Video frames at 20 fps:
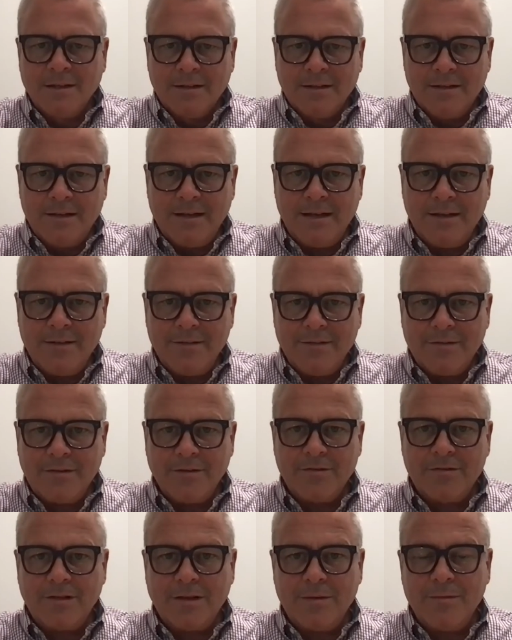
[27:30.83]
Yeah. So
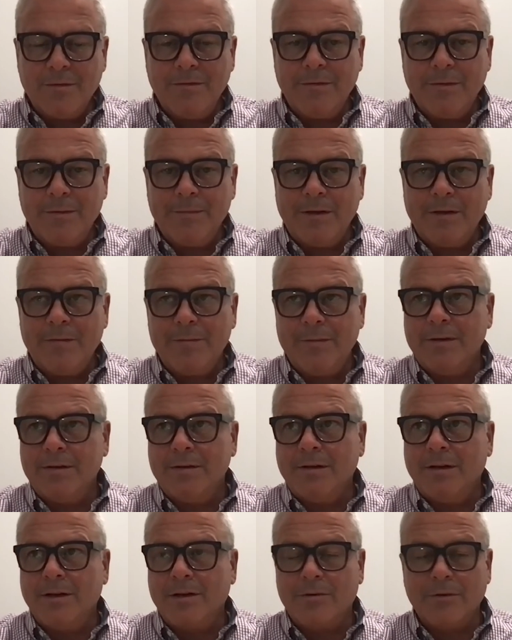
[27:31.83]
some of them have been
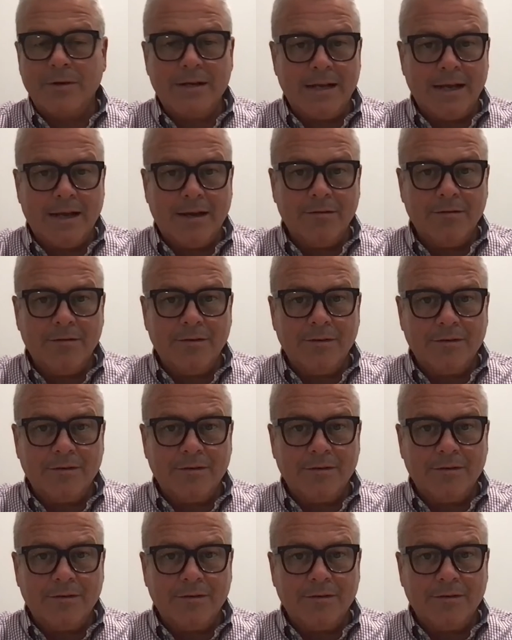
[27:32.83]
hunkering down.